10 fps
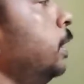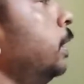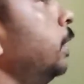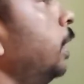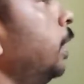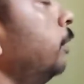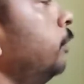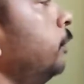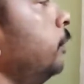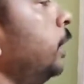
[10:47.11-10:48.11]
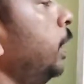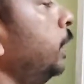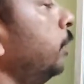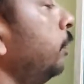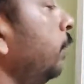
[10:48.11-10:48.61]
graph and the
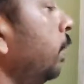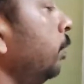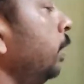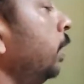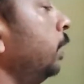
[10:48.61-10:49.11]
formula.